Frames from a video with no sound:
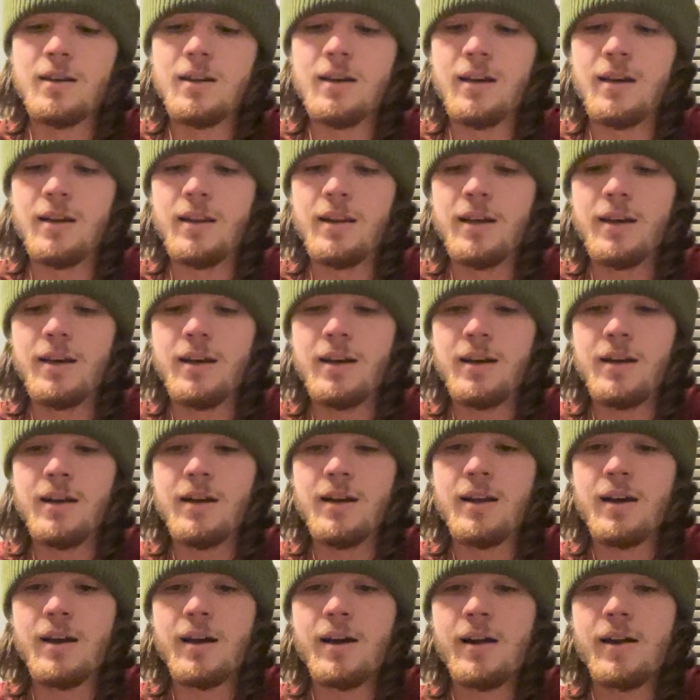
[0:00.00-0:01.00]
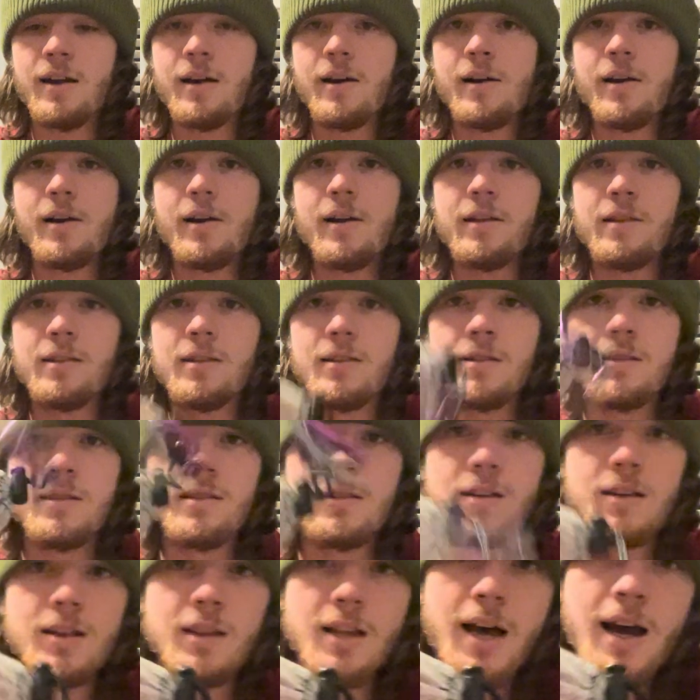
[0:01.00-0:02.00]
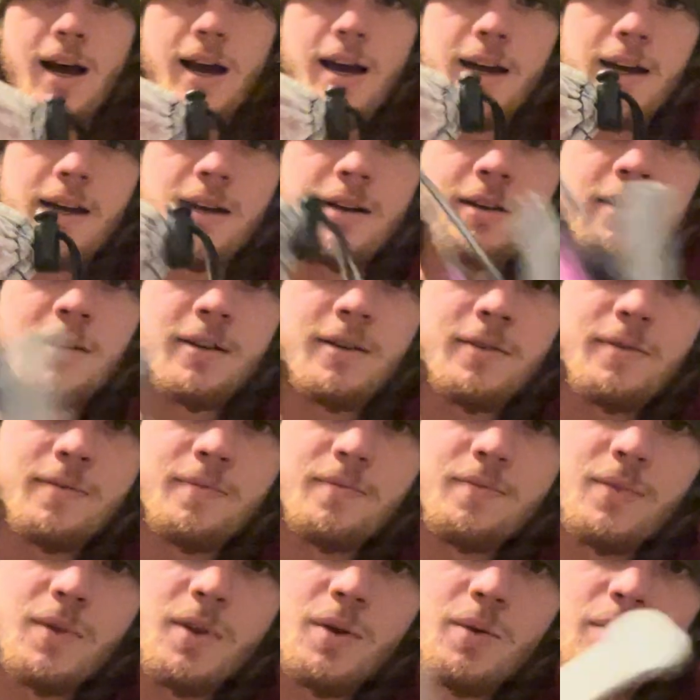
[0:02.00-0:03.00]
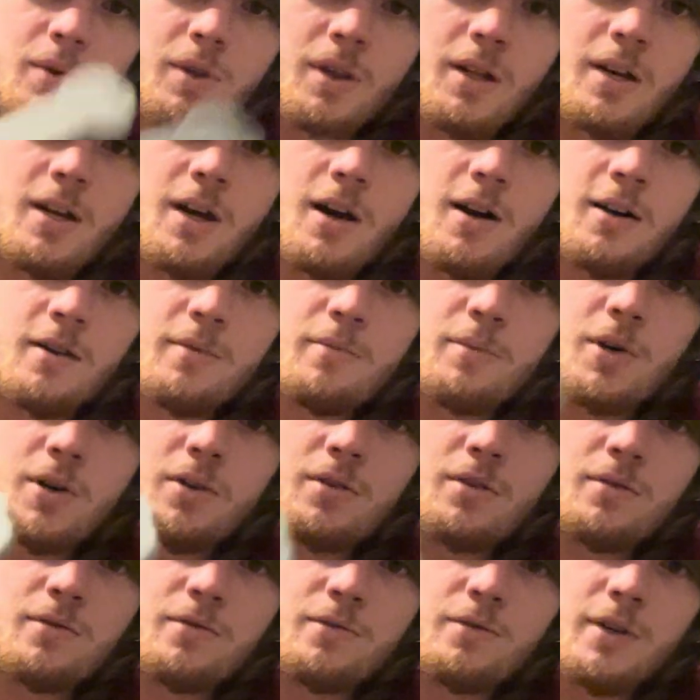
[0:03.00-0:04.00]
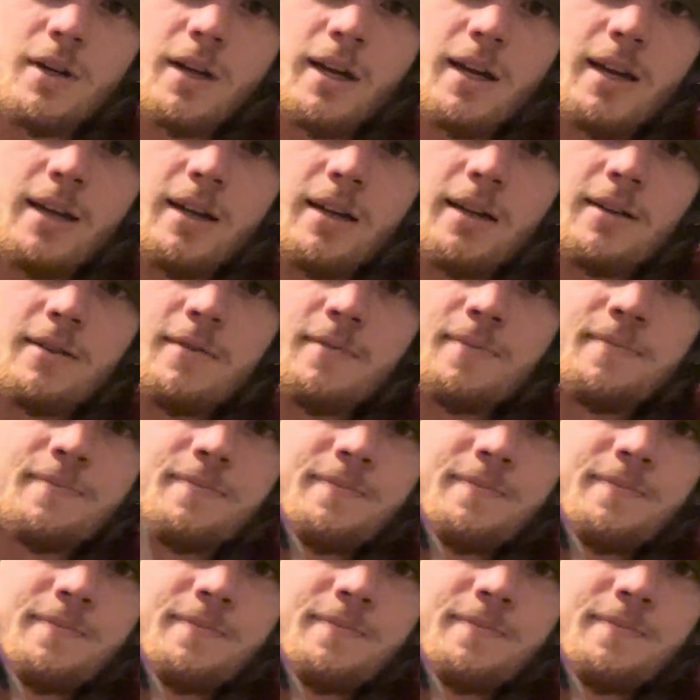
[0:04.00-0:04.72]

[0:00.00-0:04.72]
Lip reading: And then the line with the dog bone for hanging.